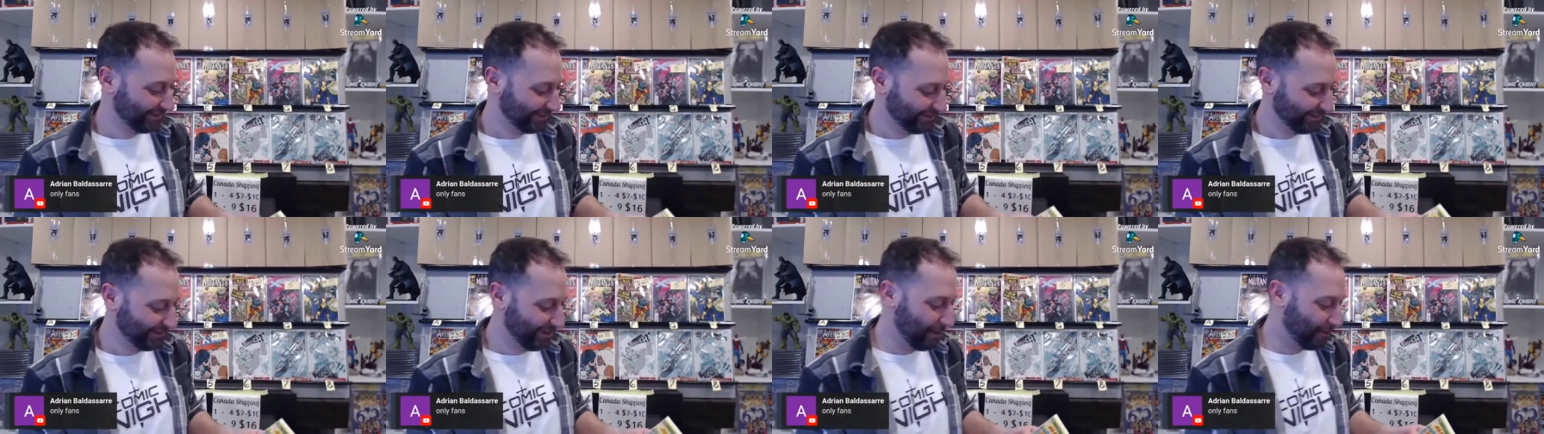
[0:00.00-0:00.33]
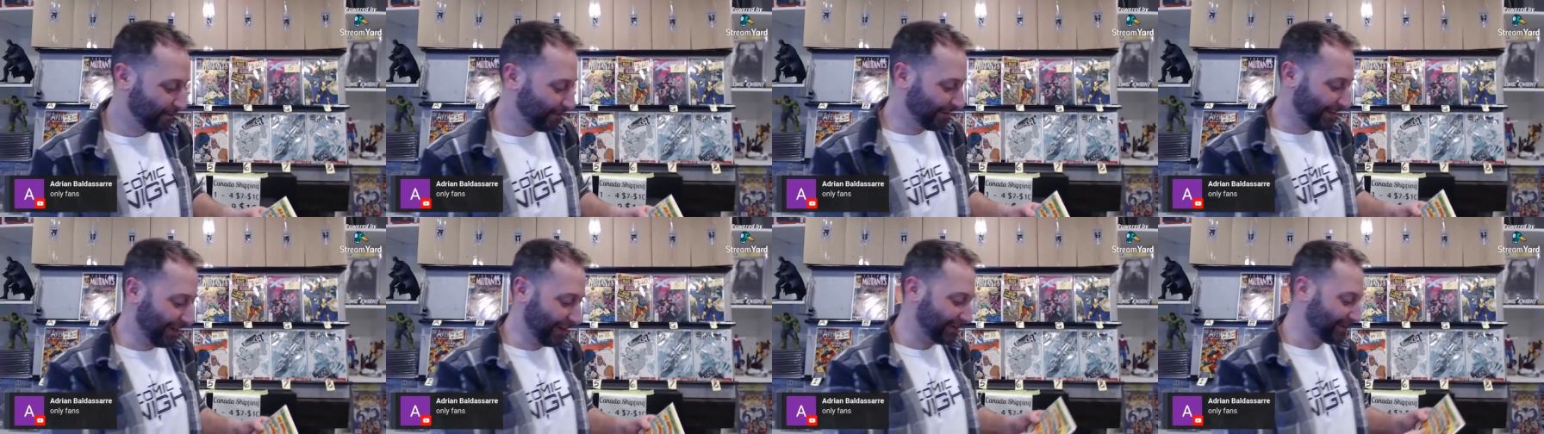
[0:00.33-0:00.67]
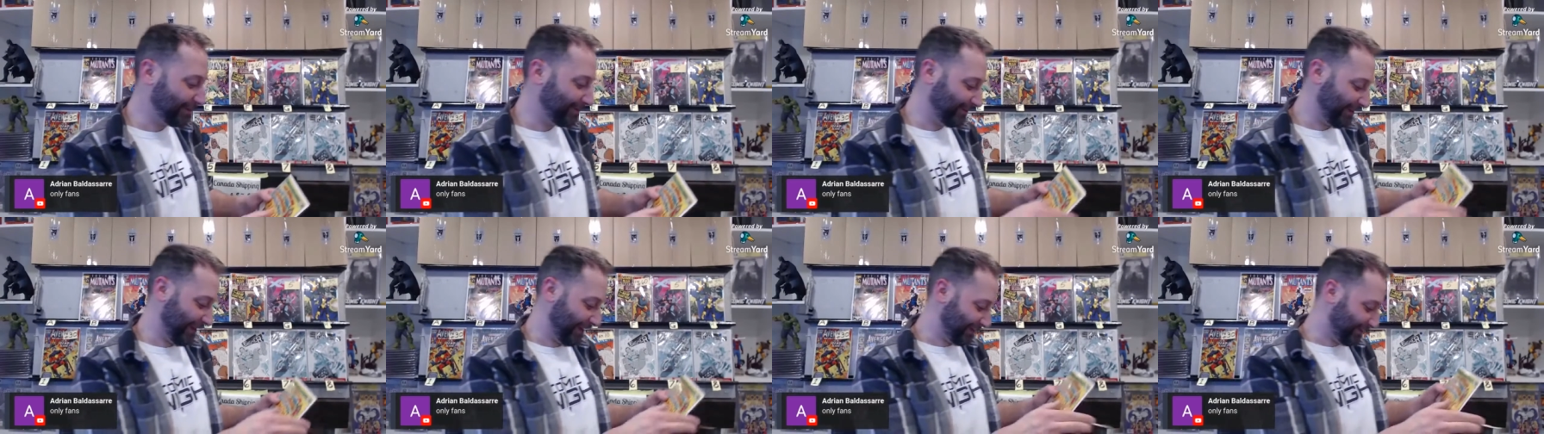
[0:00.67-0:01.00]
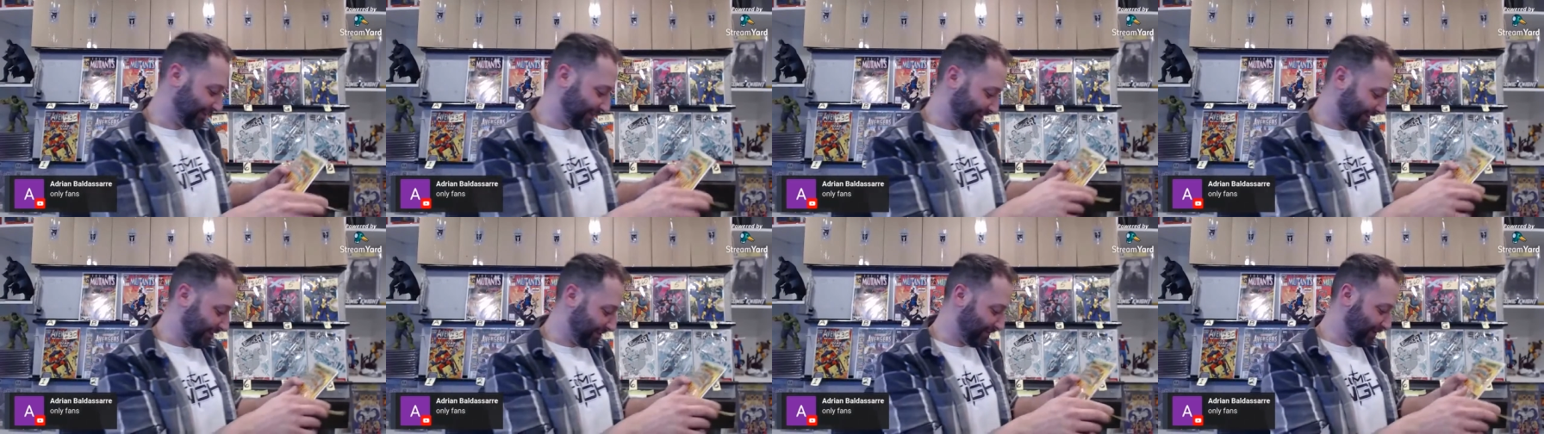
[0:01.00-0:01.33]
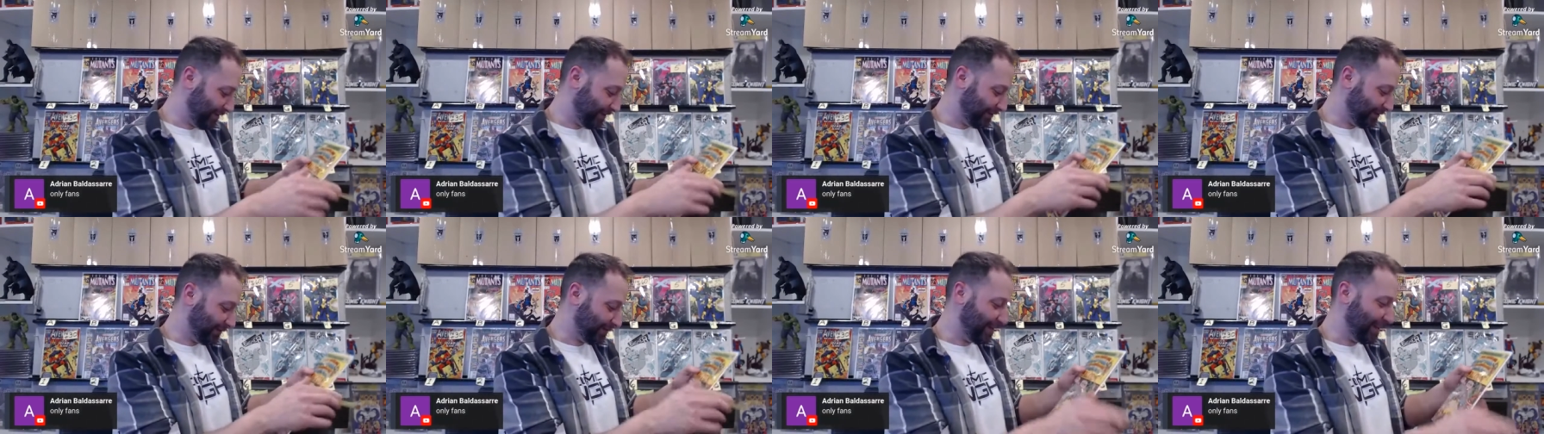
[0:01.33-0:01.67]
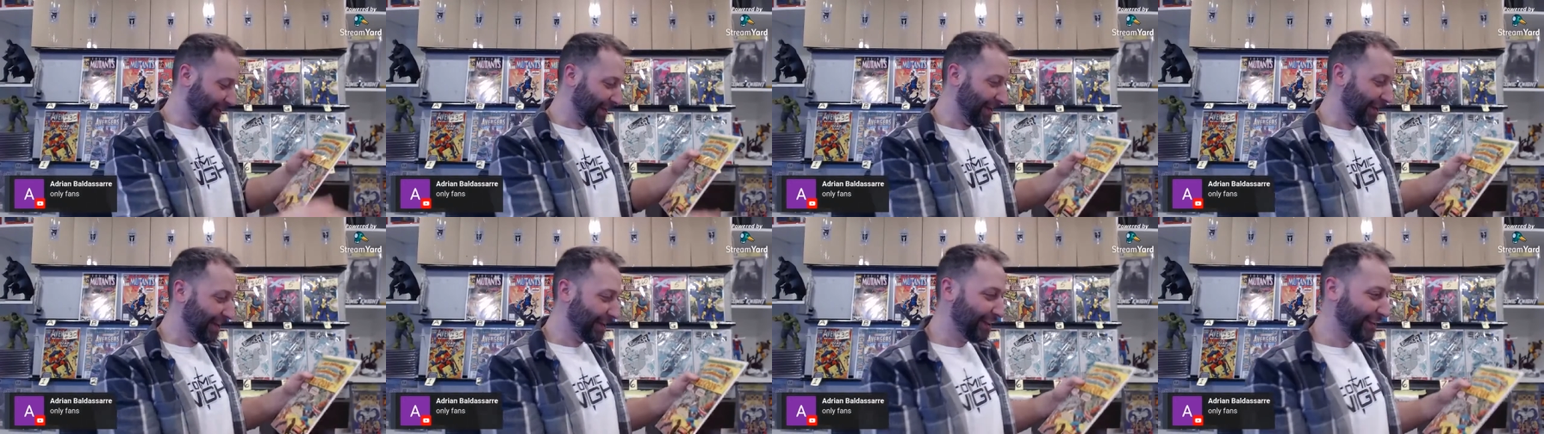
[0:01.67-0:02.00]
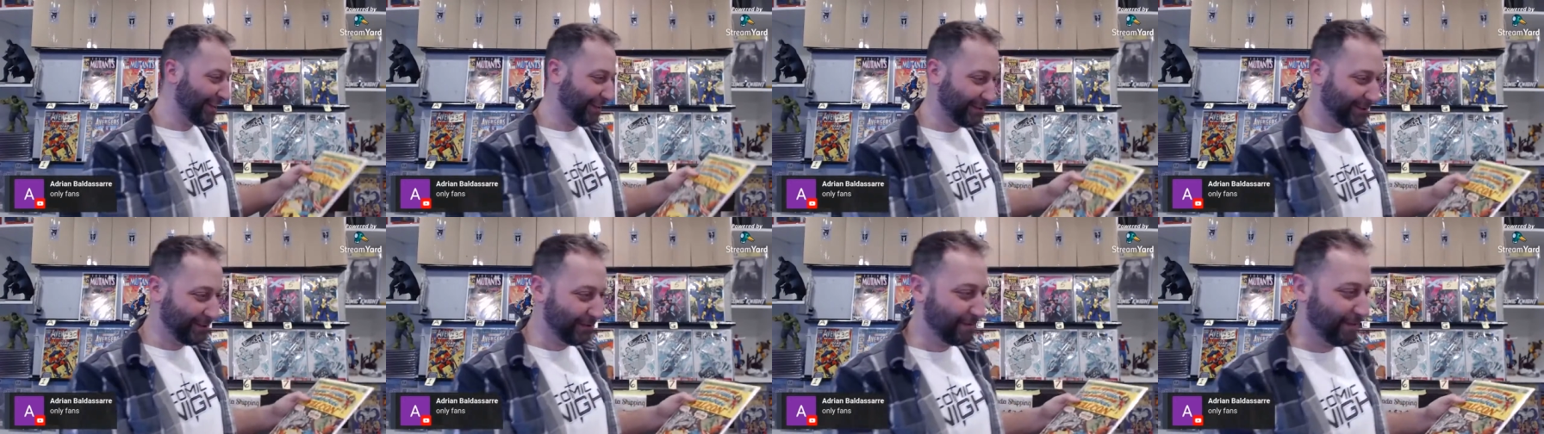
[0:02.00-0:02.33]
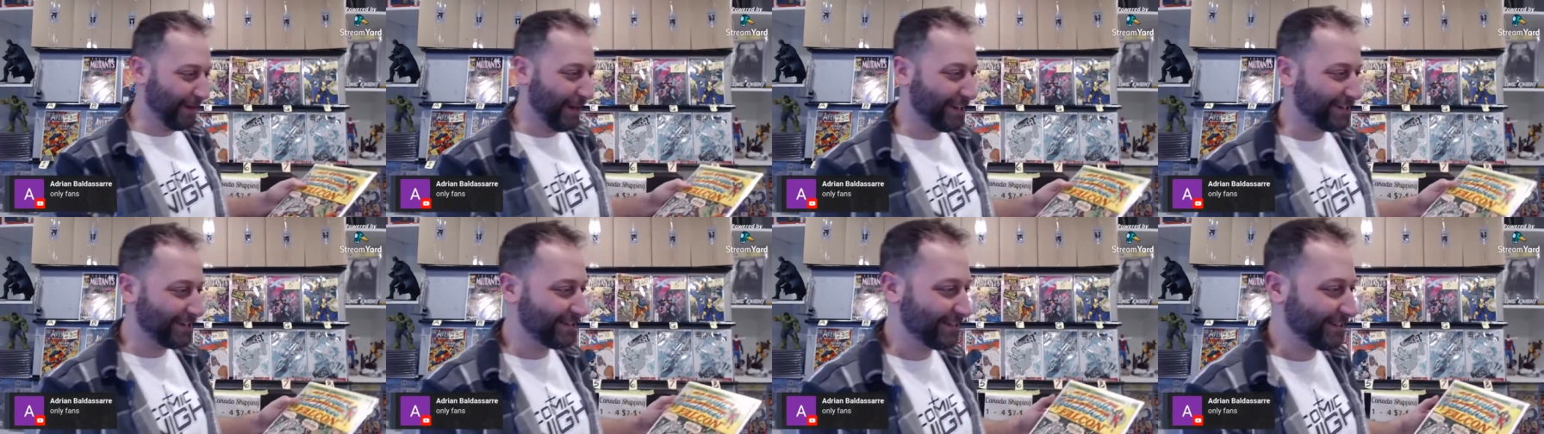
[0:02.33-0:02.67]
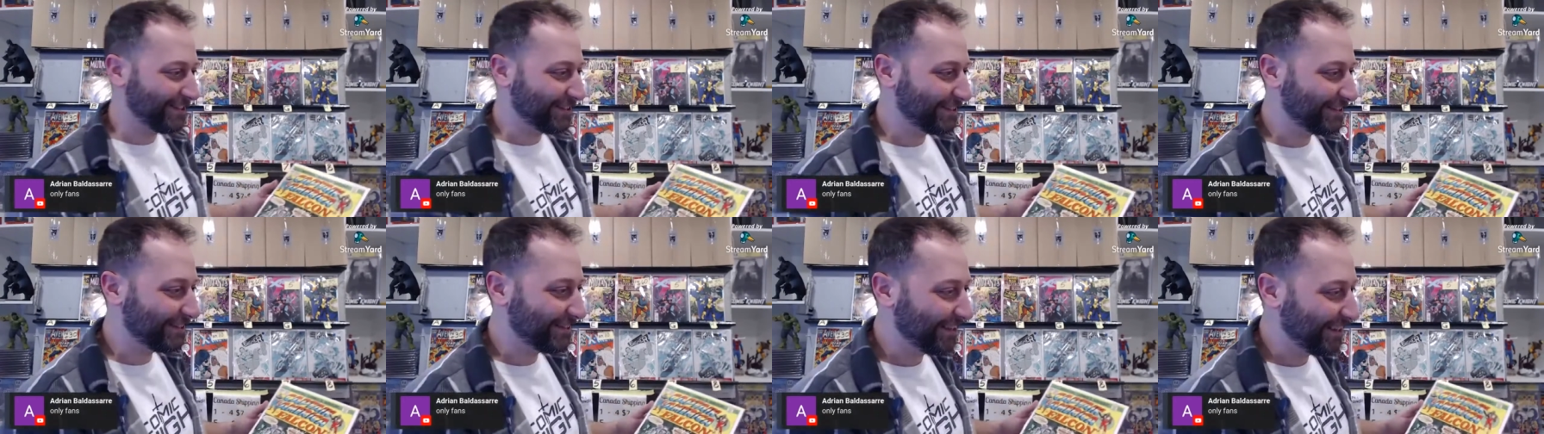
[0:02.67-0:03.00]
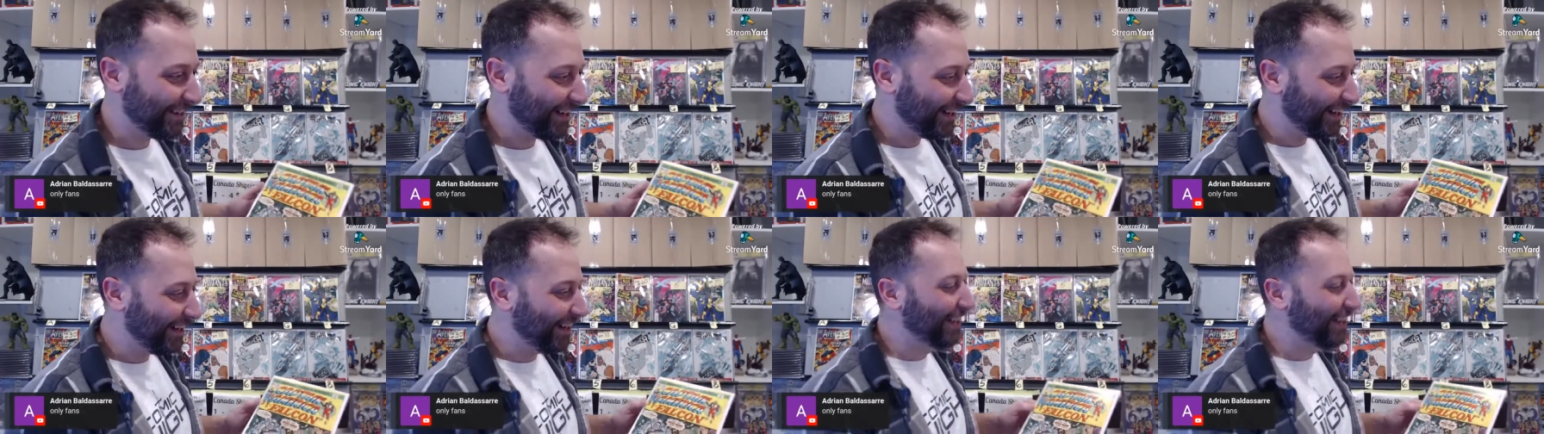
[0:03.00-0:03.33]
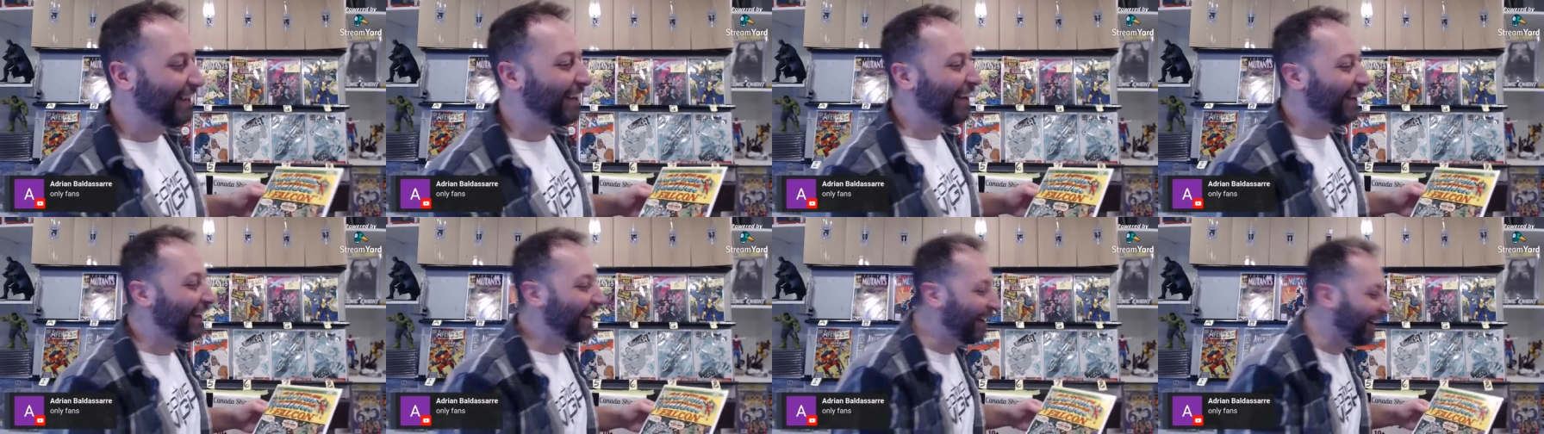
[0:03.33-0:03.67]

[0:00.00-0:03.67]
No, we can't do that to them. They're too, the they're too precious. Get, though, because